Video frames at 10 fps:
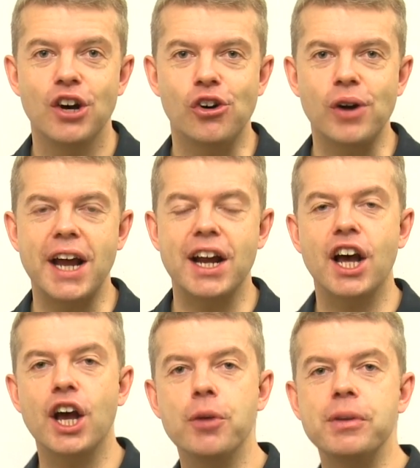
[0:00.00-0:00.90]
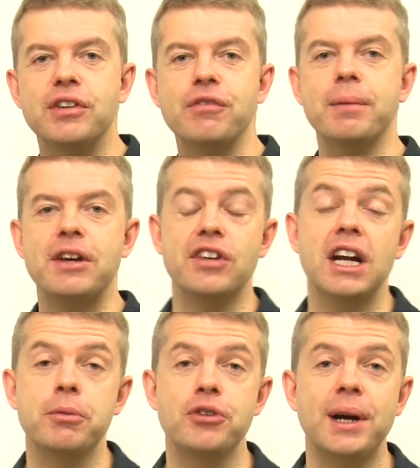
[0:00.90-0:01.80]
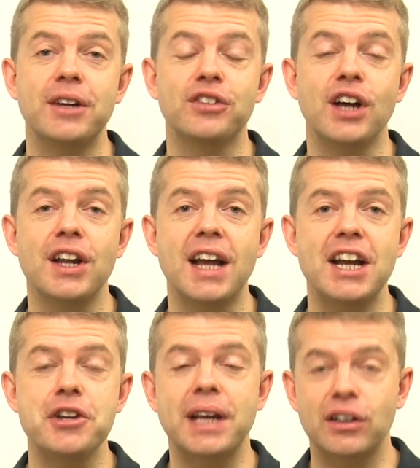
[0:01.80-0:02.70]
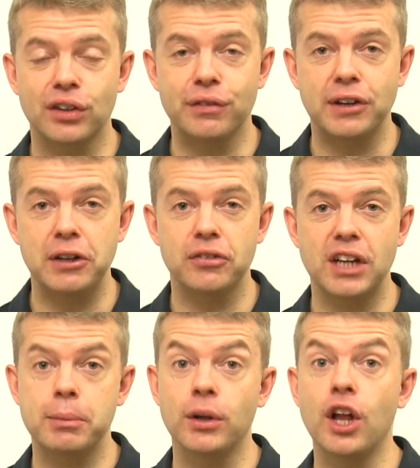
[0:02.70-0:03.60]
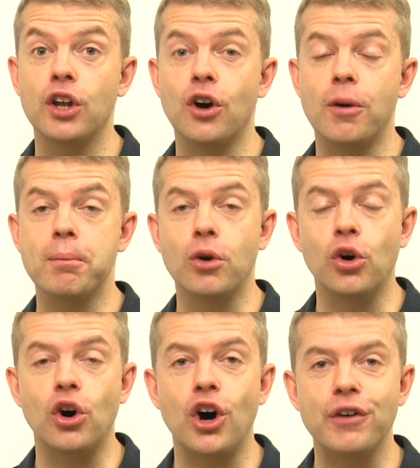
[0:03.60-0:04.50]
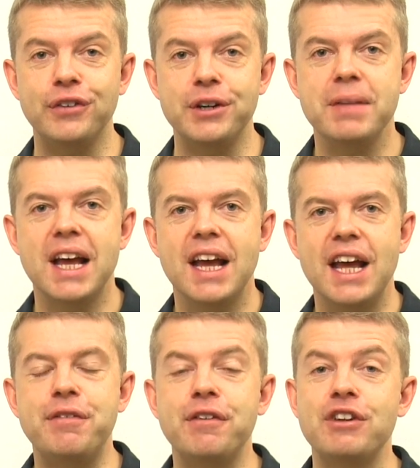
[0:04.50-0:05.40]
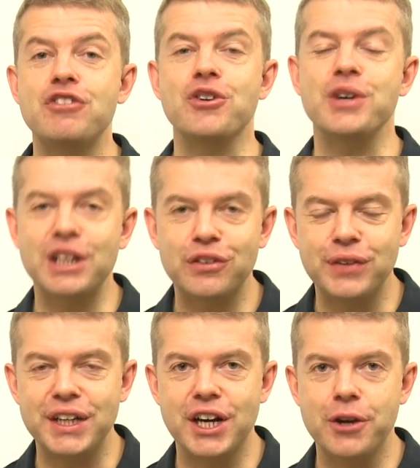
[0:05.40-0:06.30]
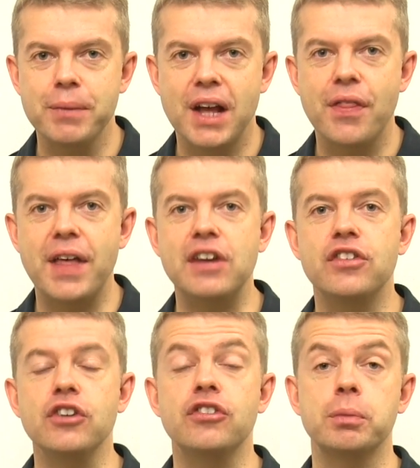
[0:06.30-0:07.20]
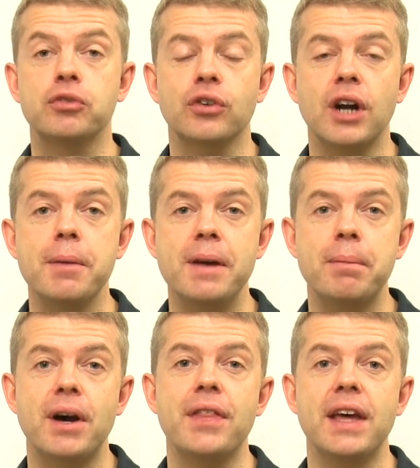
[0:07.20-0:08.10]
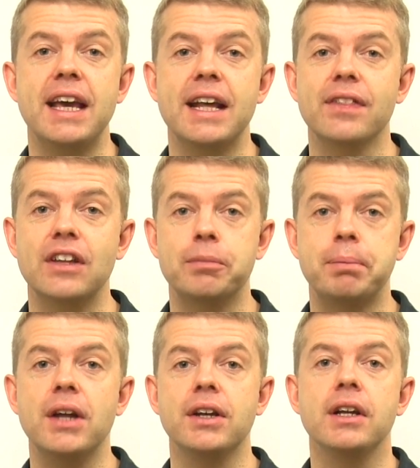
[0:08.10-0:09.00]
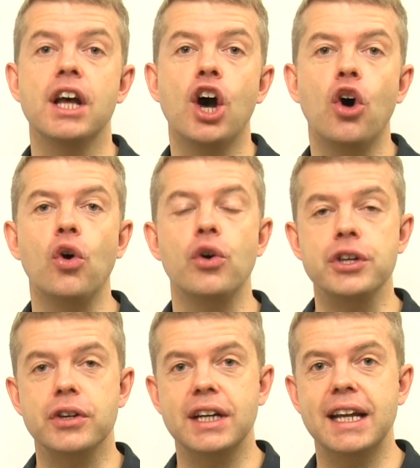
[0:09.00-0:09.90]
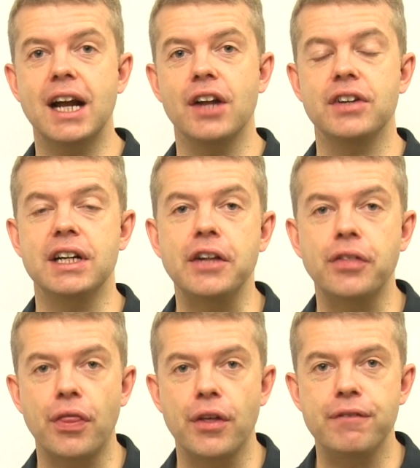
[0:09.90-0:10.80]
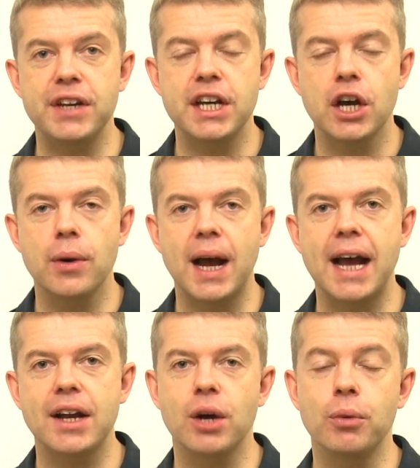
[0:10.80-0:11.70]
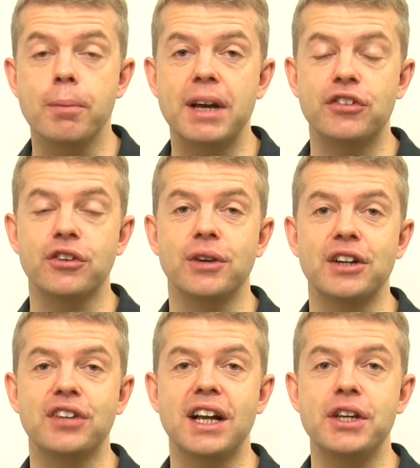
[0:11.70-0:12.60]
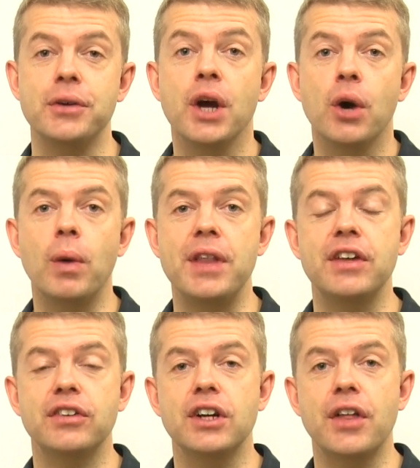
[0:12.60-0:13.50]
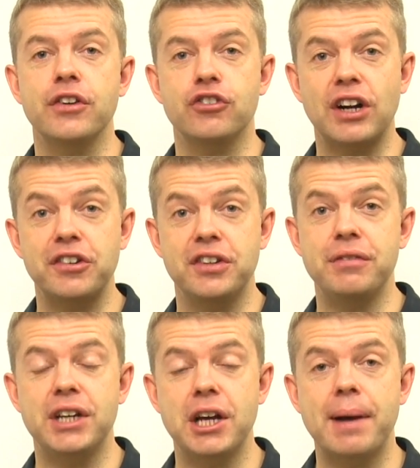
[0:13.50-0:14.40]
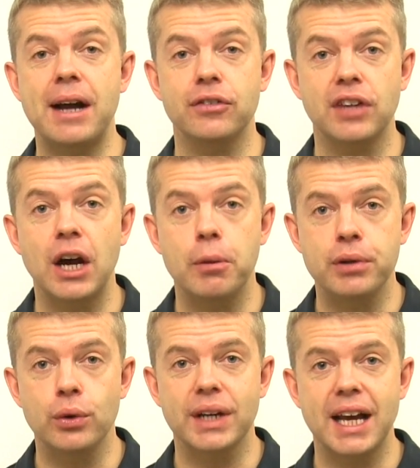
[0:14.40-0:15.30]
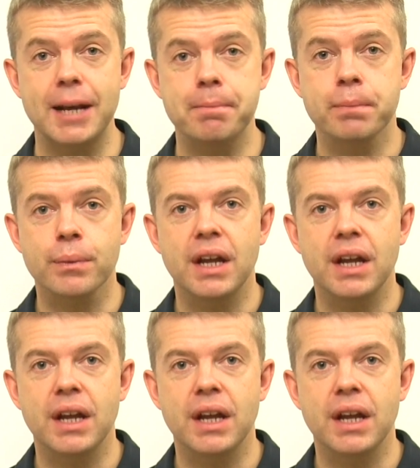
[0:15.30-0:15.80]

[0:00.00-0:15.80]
All right, I hope this information helped you out a ton and you get to the final table a lot more often. If you've enjoyed this video, then do subscribe it by either hitting this button or you can hit underneath the video, and I will make sure I tell you when there's another strategy video out to help your game.